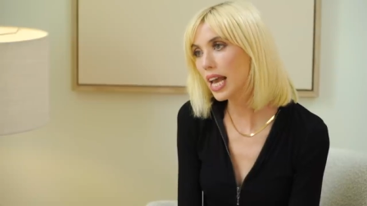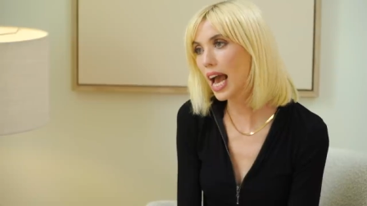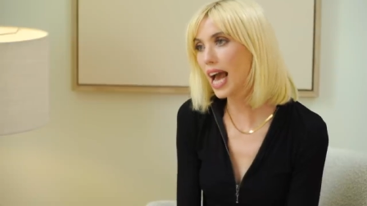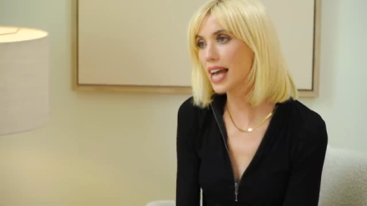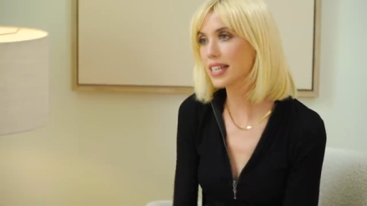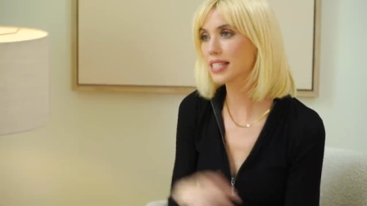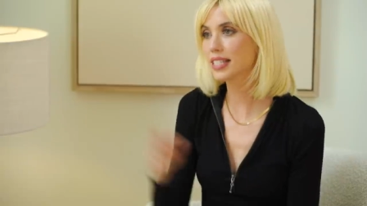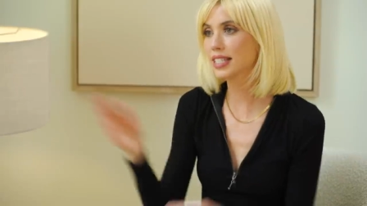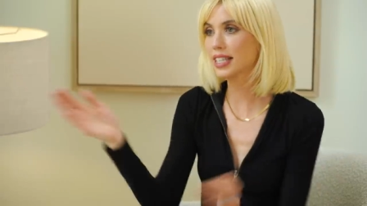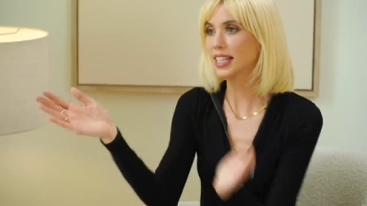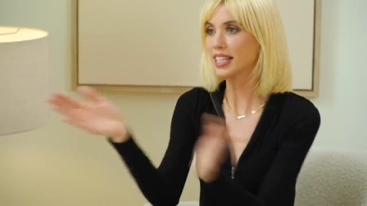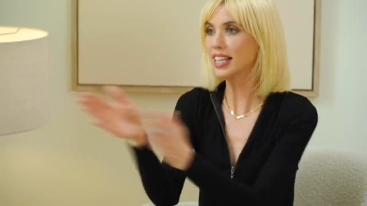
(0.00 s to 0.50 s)
Yes,
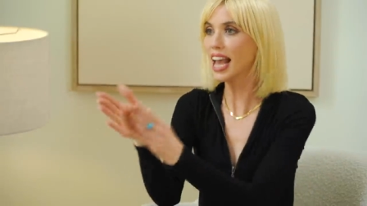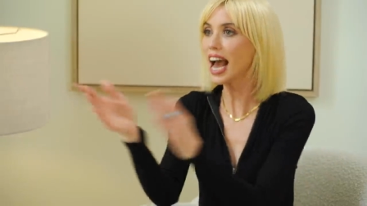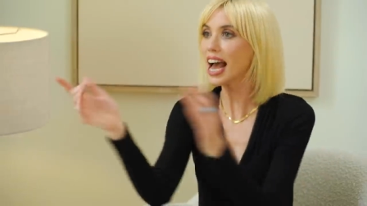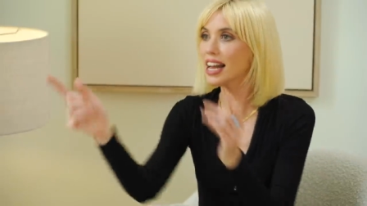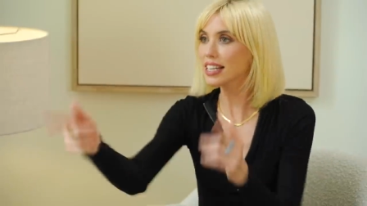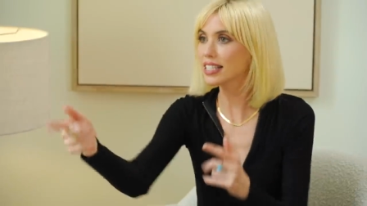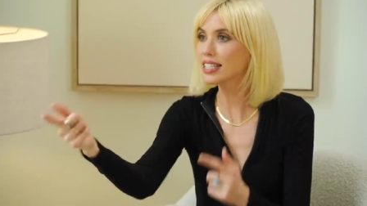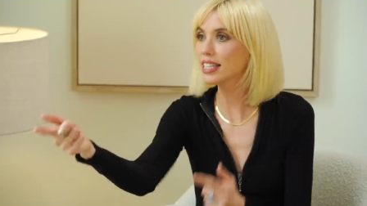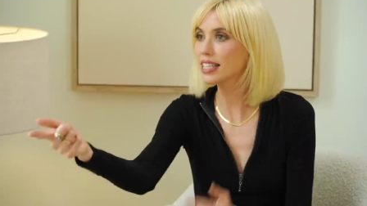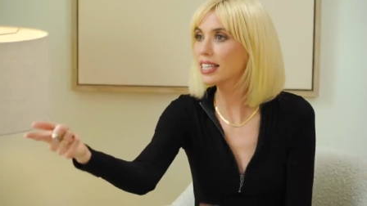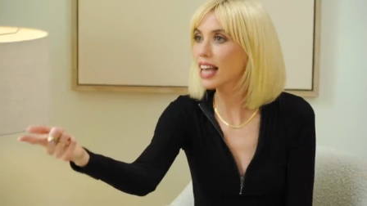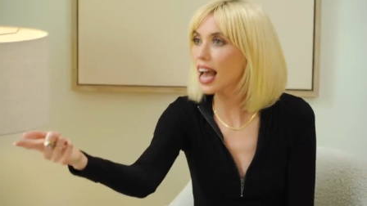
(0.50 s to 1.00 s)
yes,
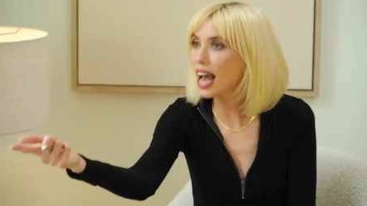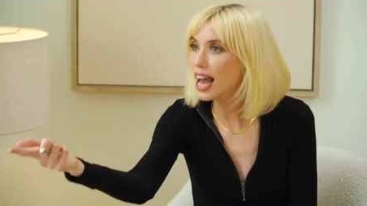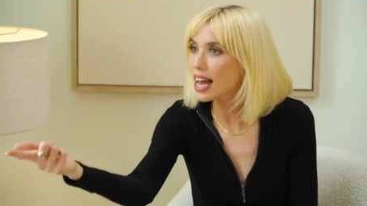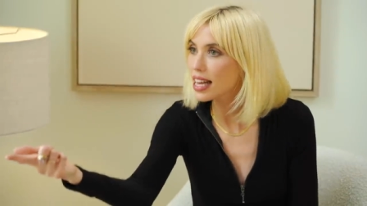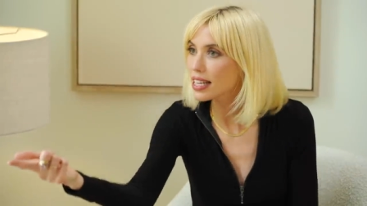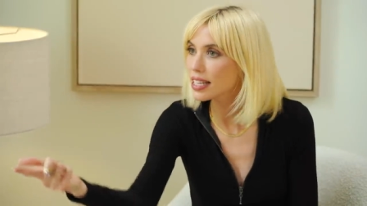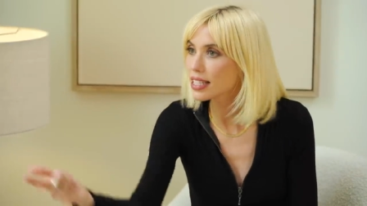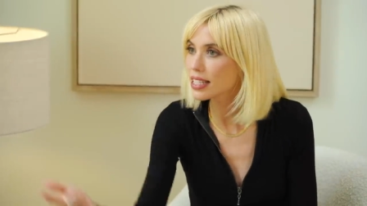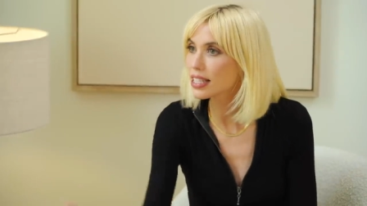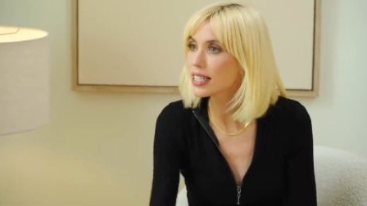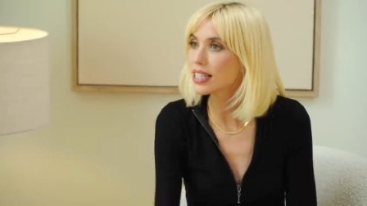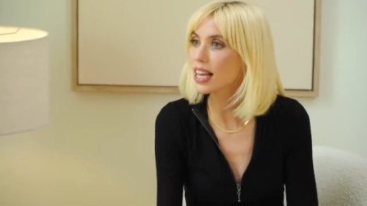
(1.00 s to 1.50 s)
yes,
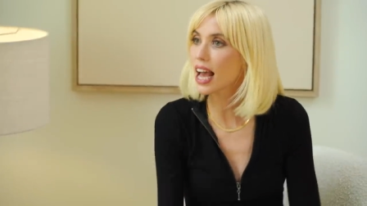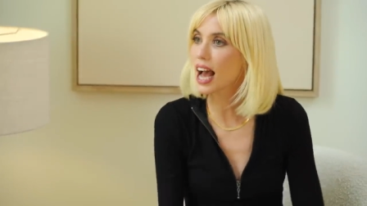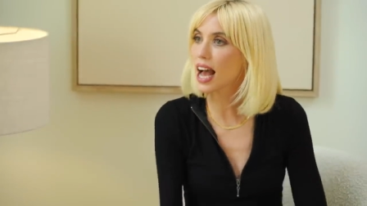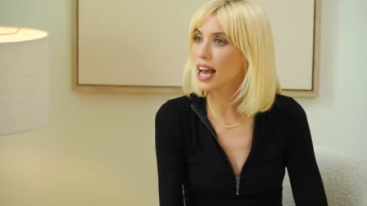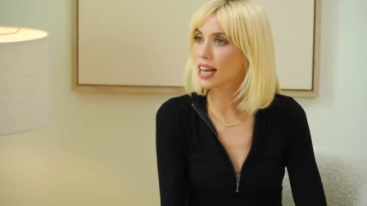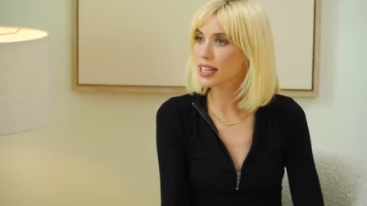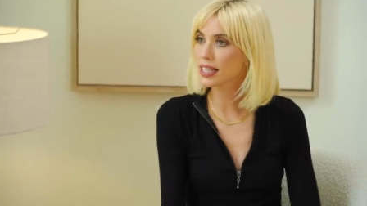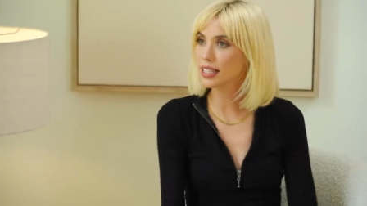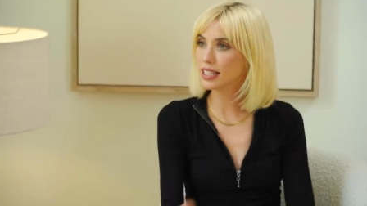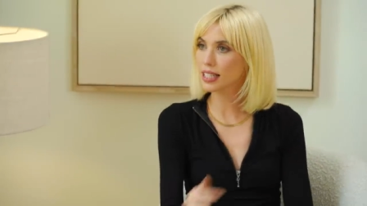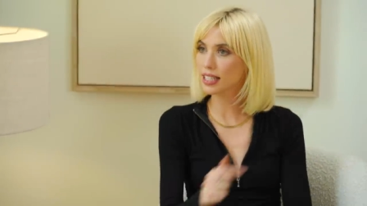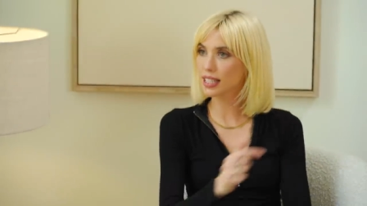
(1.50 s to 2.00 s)
yeah.
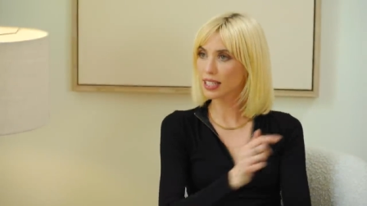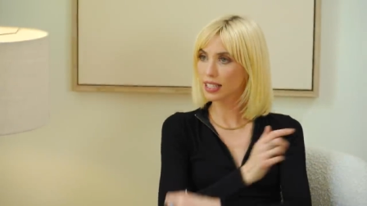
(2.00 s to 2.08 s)
yes. And